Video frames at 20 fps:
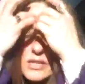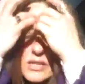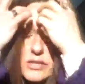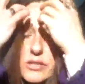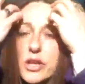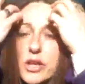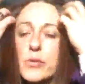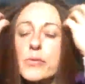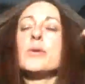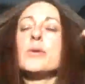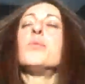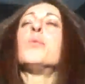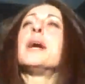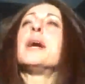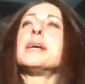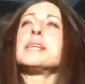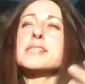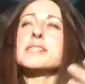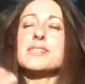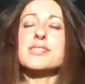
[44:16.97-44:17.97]
and knowing
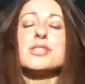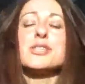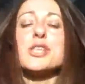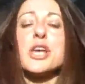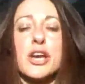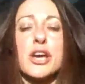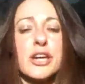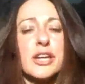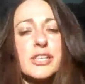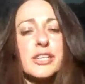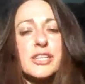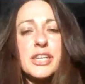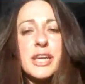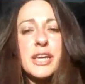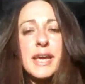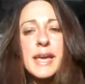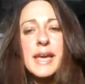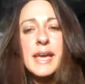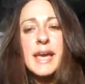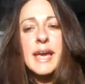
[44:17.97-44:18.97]
where to search.